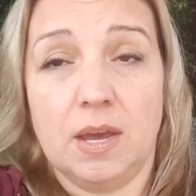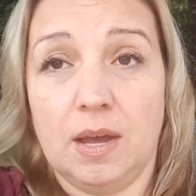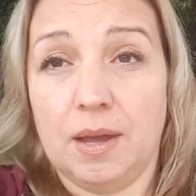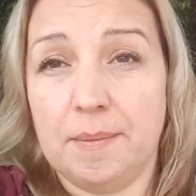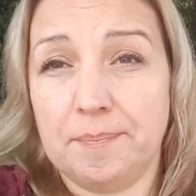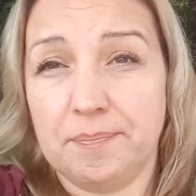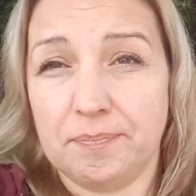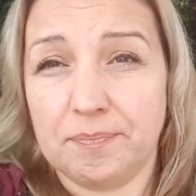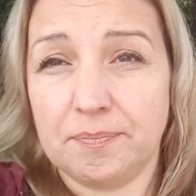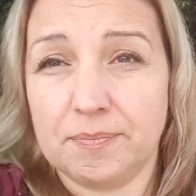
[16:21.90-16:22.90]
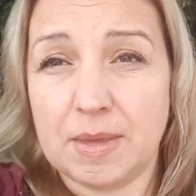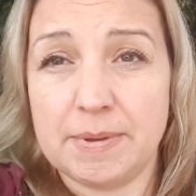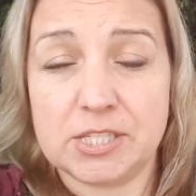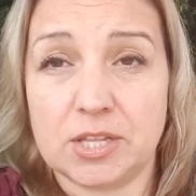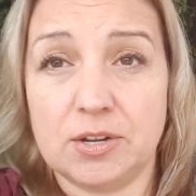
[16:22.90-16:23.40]
work. They
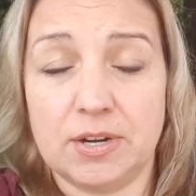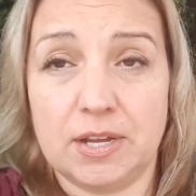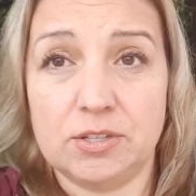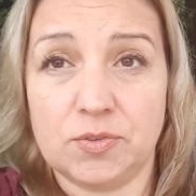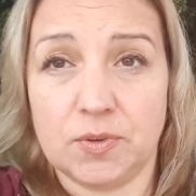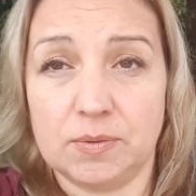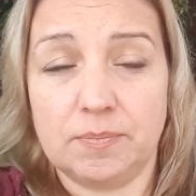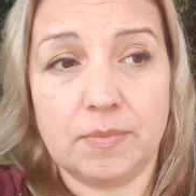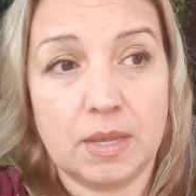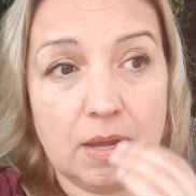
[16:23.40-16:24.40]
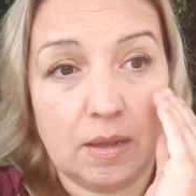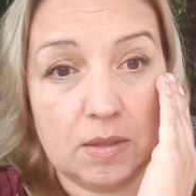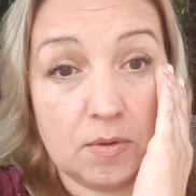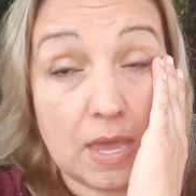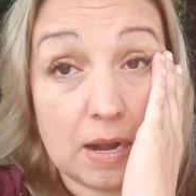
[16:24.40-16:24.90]
basically are not useful.
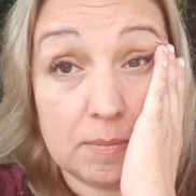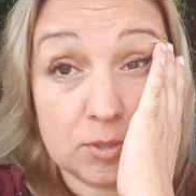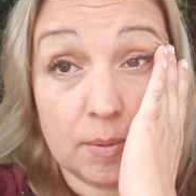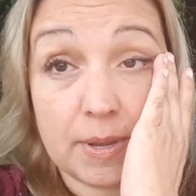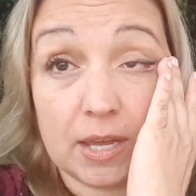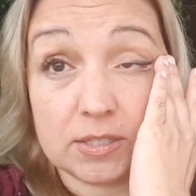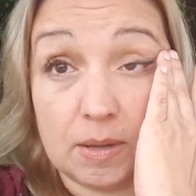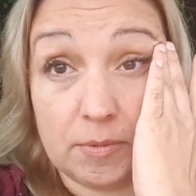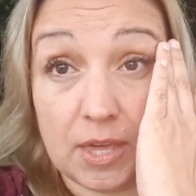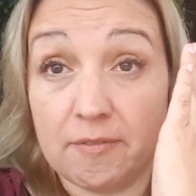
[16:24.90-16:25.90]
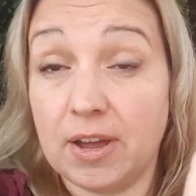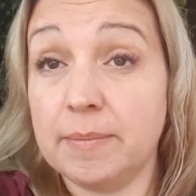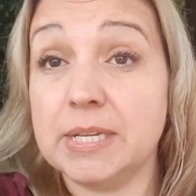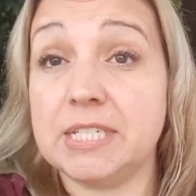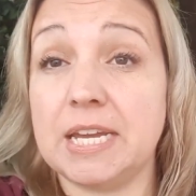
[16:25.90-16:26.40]
You can't absorb calcium without
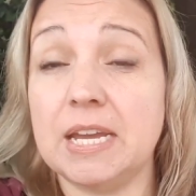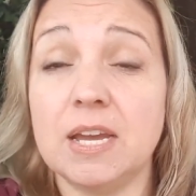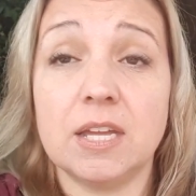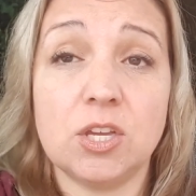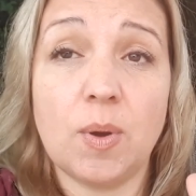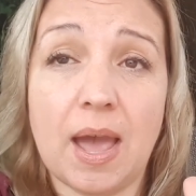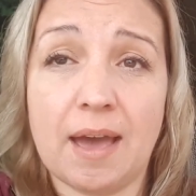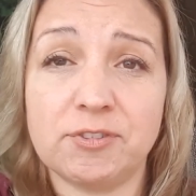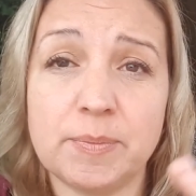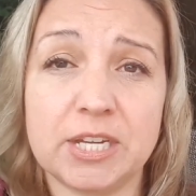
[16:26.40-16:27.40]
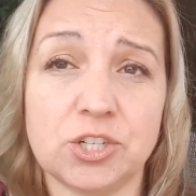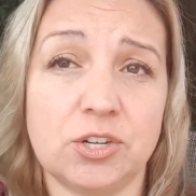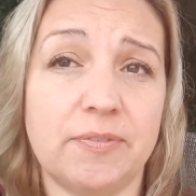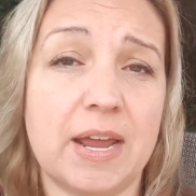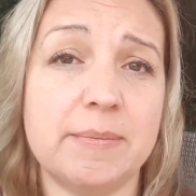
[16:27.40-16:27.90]
vitamin D. You have to make sure
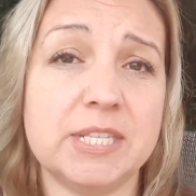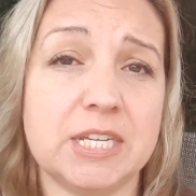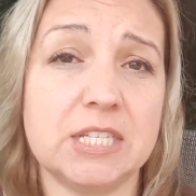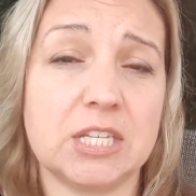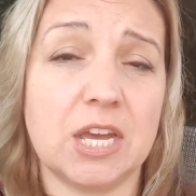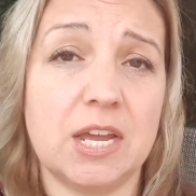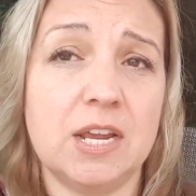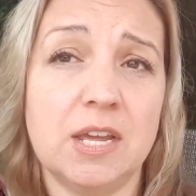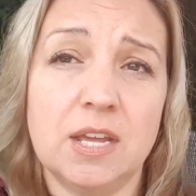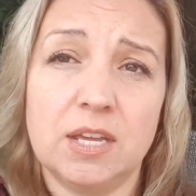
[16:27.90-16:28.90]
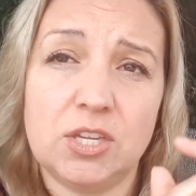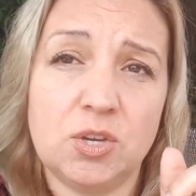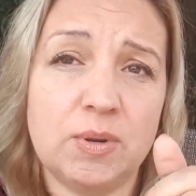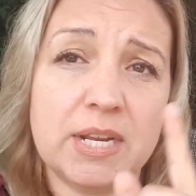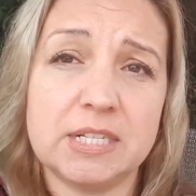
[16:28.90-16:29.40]
your vitamin D is good.
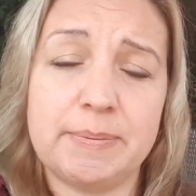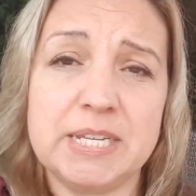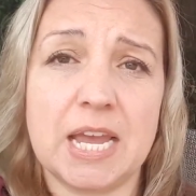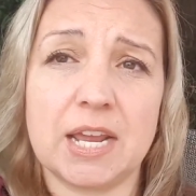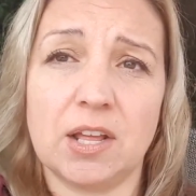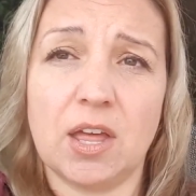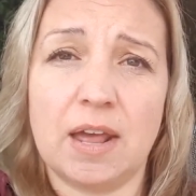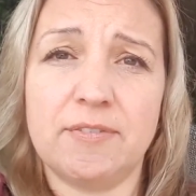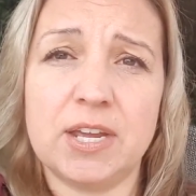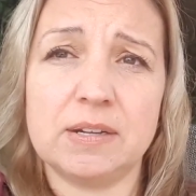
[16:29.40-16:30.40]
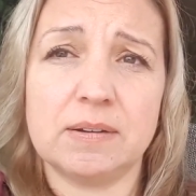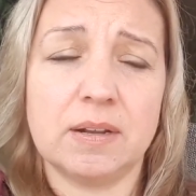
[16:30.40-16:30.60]
You need it to be taking a lot of it.